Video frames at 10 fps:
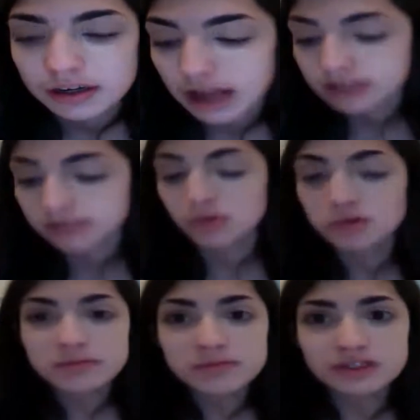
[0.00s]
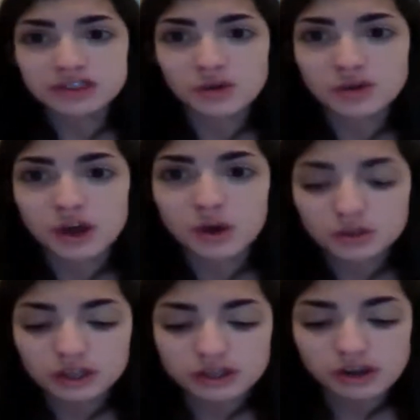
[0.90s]
As most people don't know,
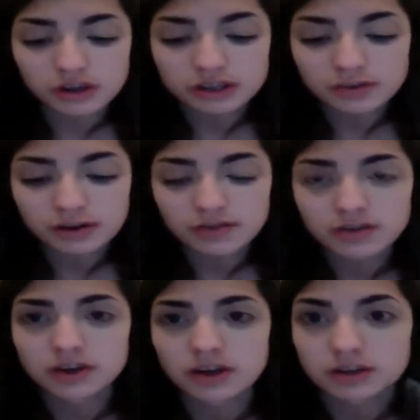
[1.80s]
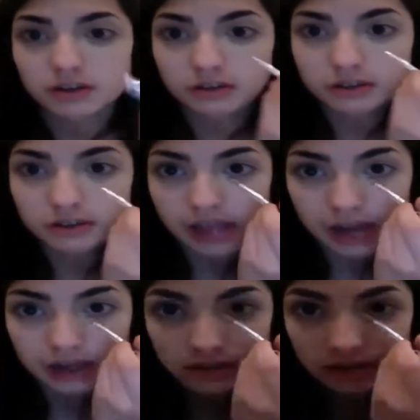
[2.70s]
the darkest part of your dark circles is
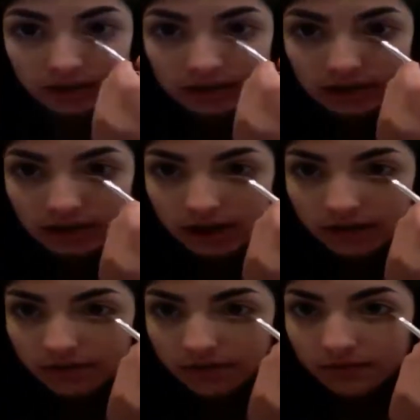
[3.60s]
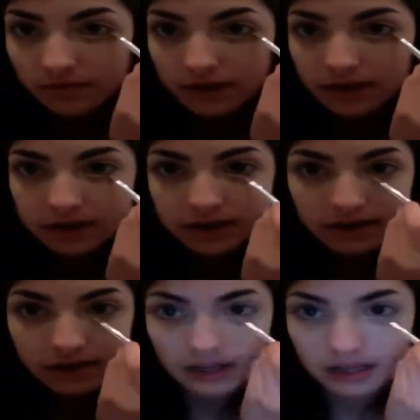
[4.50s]
actually this line right
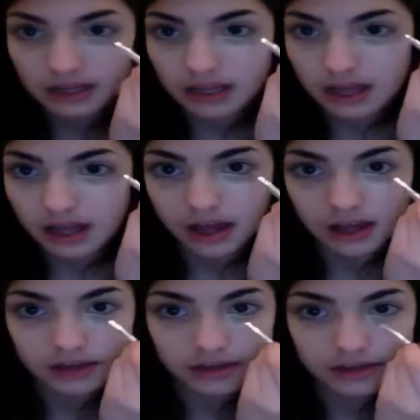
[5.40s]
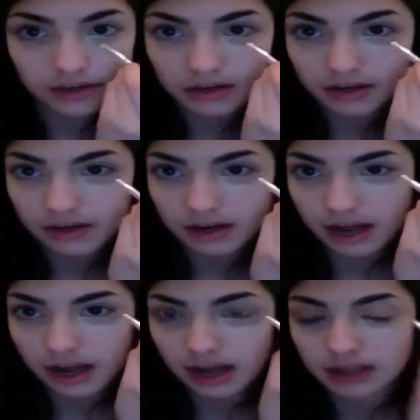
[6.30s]
under your
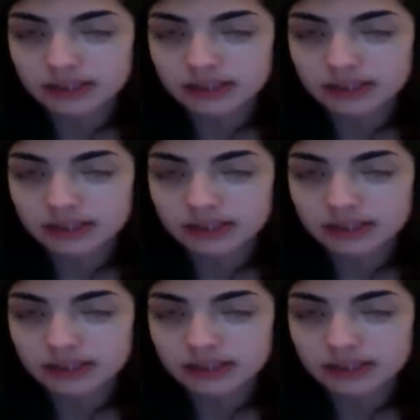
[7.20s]
eye.